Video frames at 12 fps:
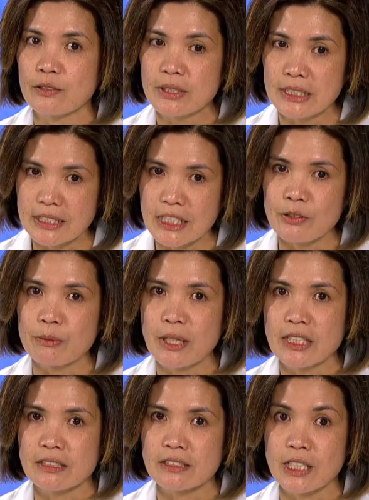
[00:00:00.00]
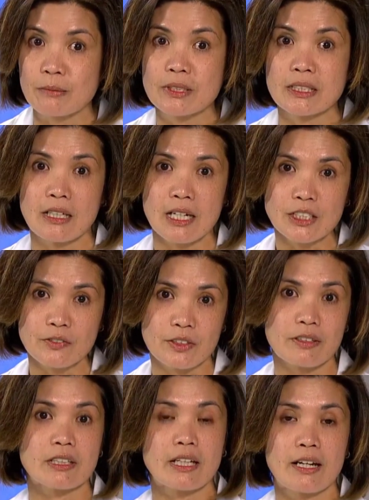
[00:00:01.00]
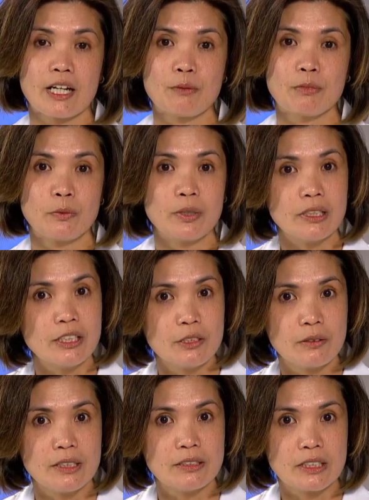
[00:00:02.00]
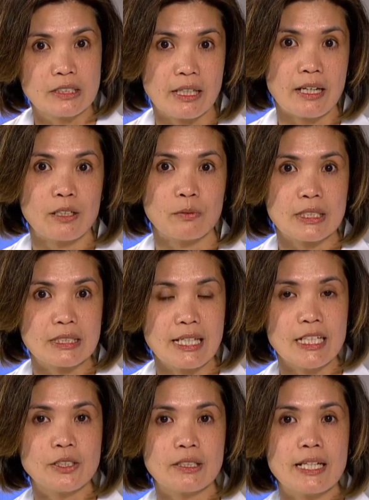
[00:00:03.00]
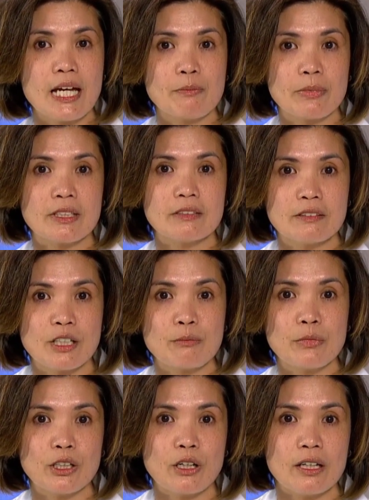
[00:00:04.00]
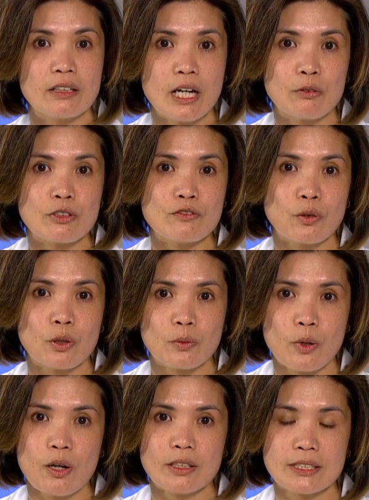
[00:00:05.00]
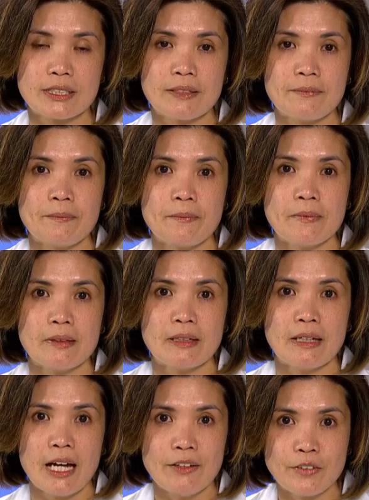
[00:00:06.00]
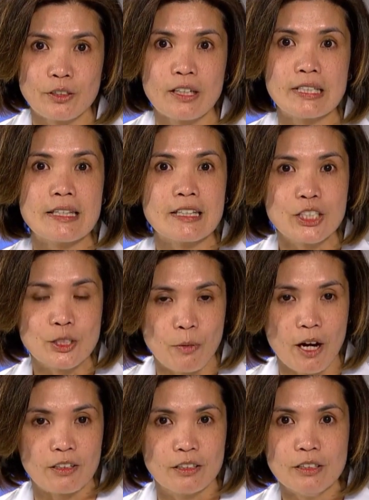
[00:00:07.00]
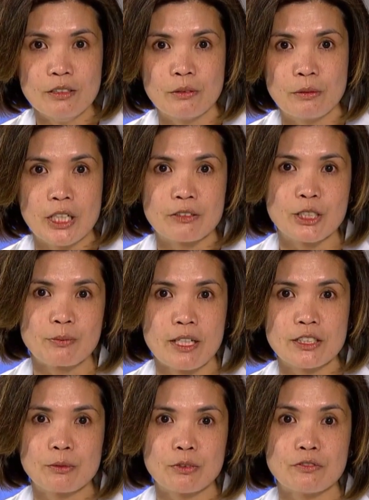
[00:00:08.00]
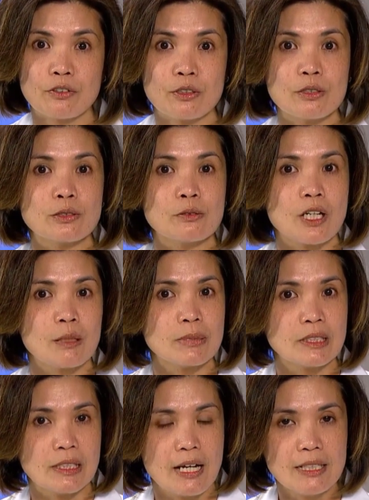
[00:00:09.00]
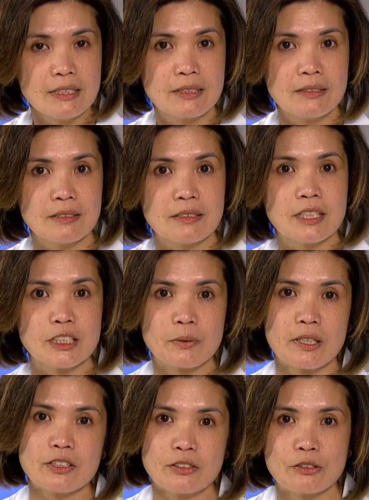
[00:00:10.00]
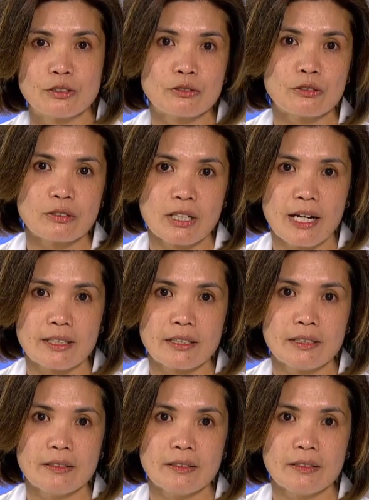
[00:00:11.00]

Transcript: we see when patients come see us for their care, but we need to understand what is actually happening to them beyond our four walls. After all, in this model, we are responsible for those who come see us, as well as those who do not.